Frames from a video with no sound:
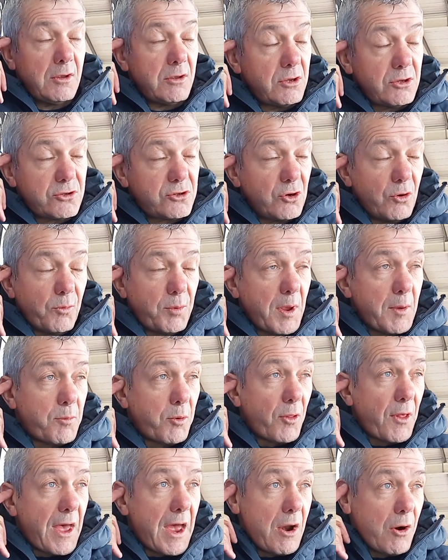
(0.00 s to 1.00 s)
there are two
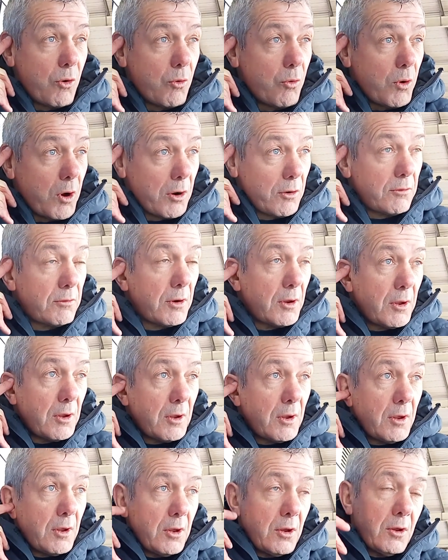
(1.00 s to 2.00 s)
people there who
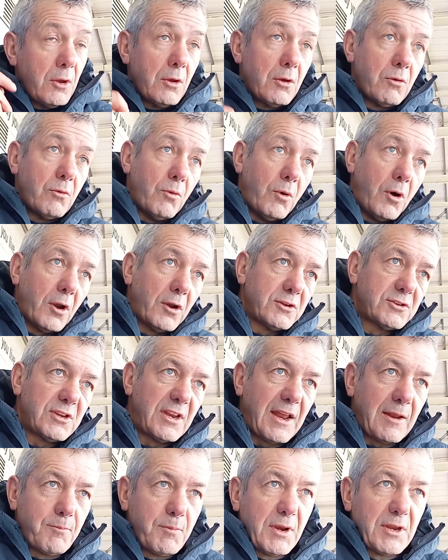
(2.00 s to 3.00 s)
one as
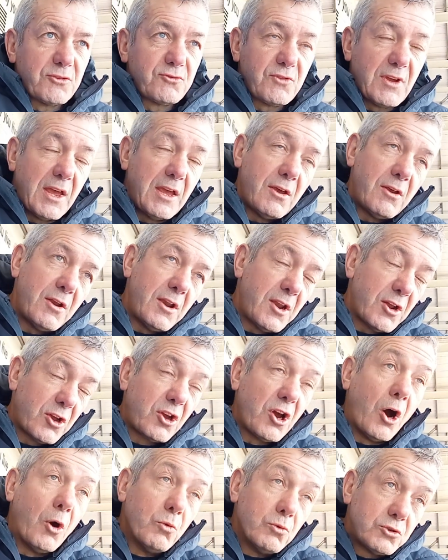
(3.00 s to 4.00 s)
an administrator and a
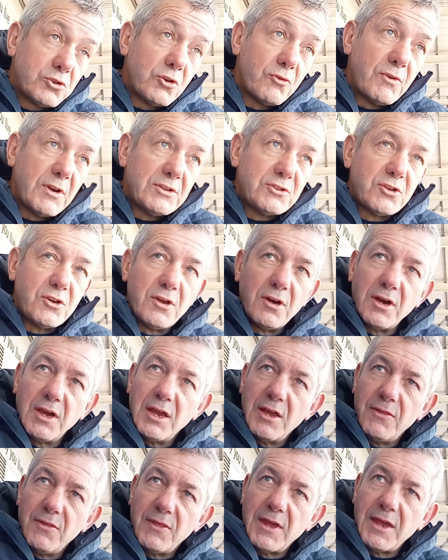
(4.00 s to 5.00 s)
coach originally,
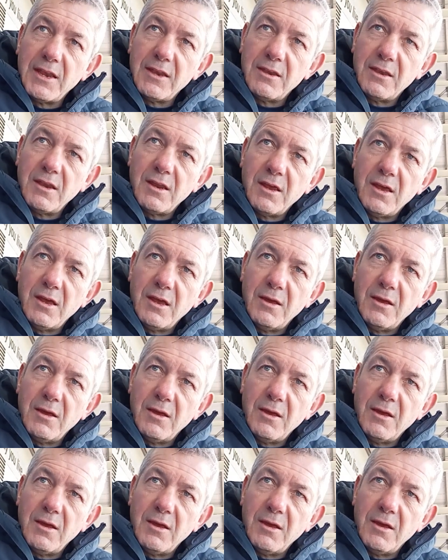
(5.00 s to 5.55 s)
and then